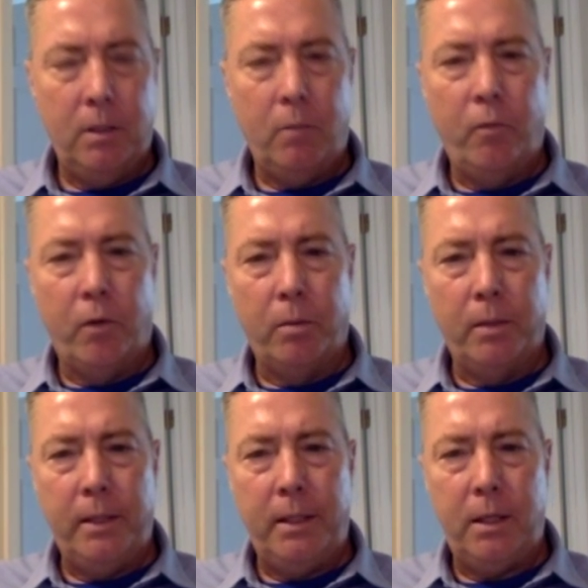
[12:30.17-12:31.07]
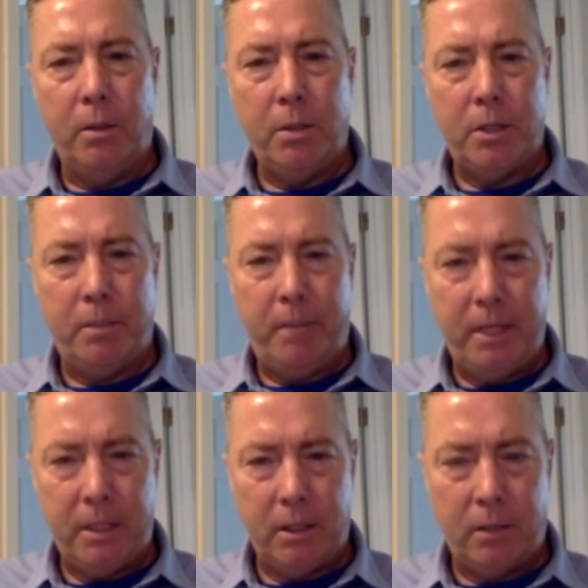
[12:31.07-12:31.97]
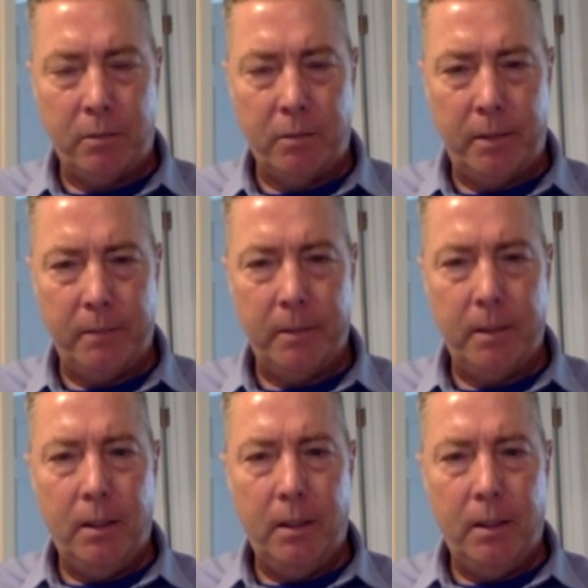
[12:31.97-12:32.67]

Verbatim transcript: to verbally coach the patient through it,